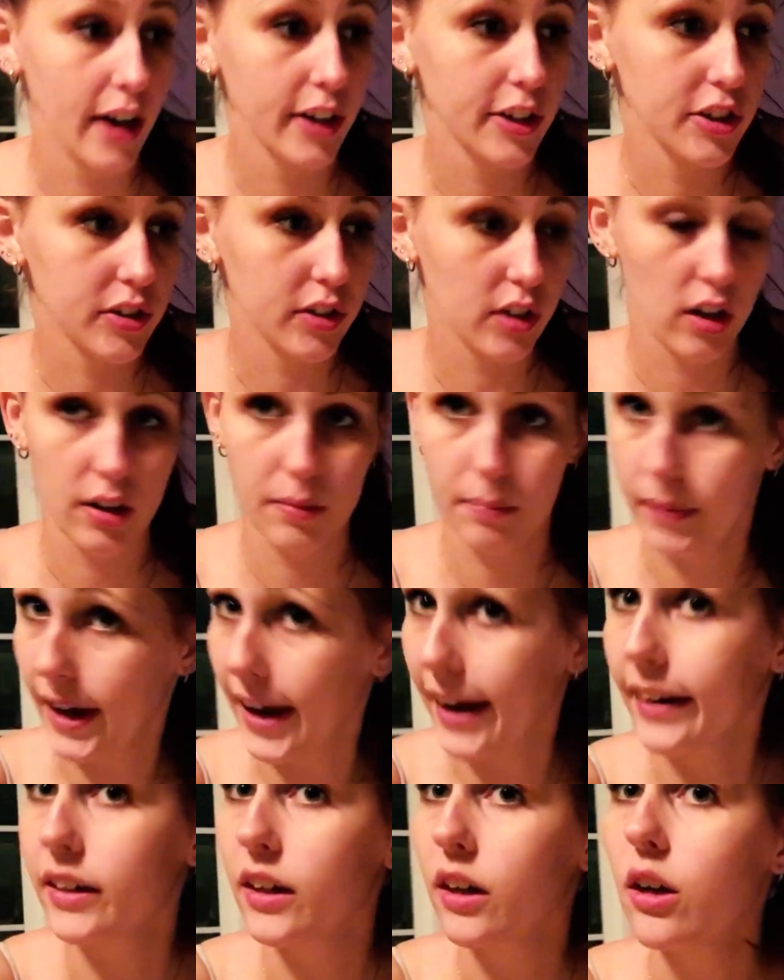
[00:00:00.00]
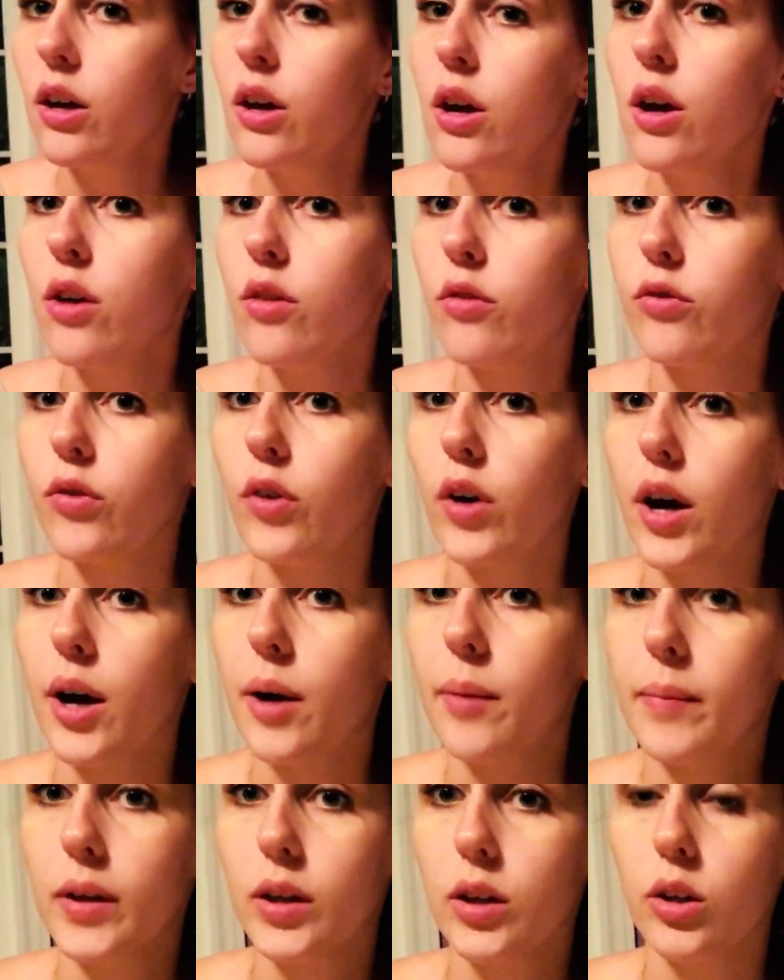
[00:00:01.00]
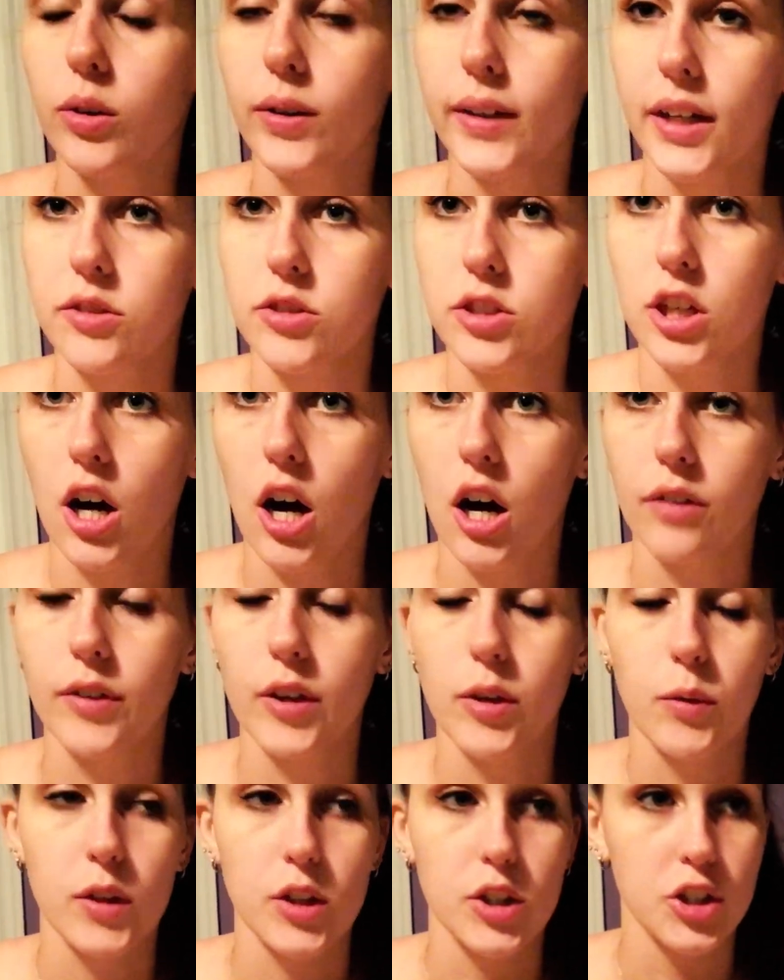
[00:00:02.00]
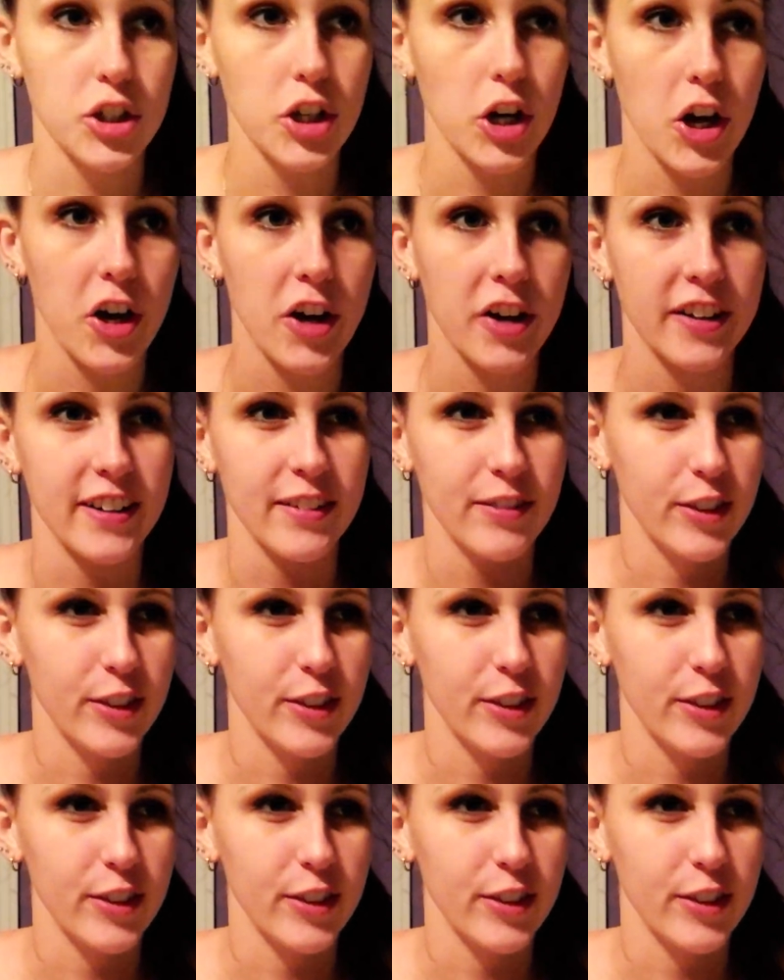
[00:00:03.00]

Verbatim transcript: I just got back from going out to coffee with John.